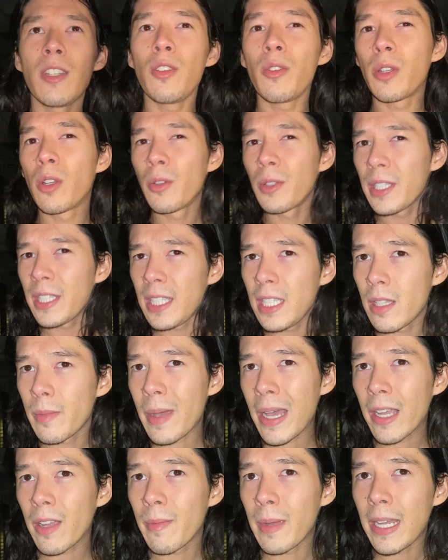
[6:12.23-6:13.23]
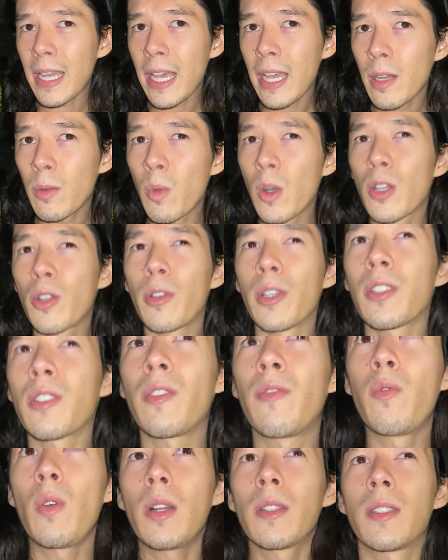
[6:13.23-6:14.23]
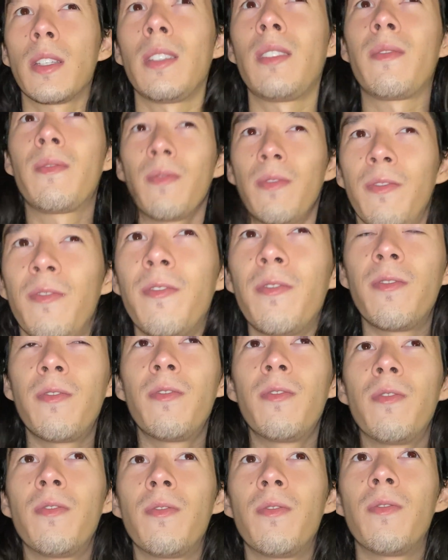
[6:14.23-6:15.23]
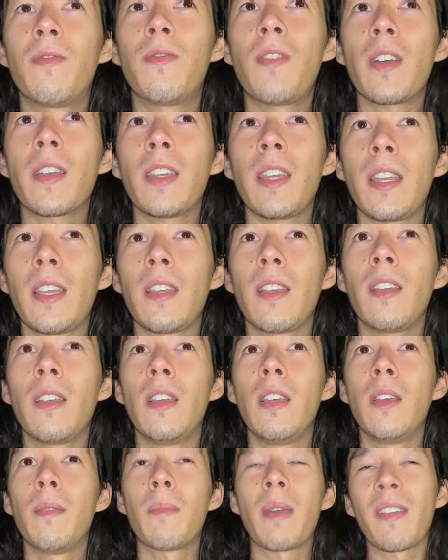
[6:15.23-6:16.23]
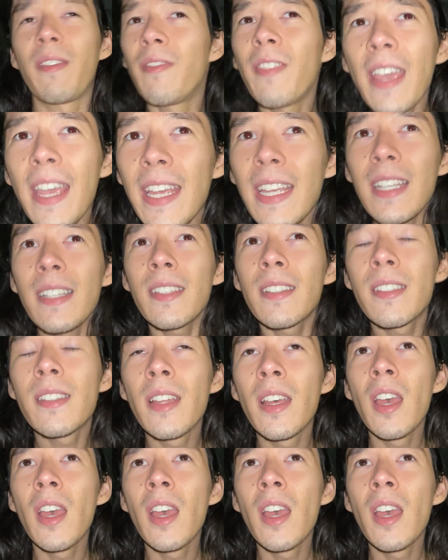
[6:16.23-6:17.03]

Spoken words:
can only see the back of my head while Christoph Waltz is fucking my face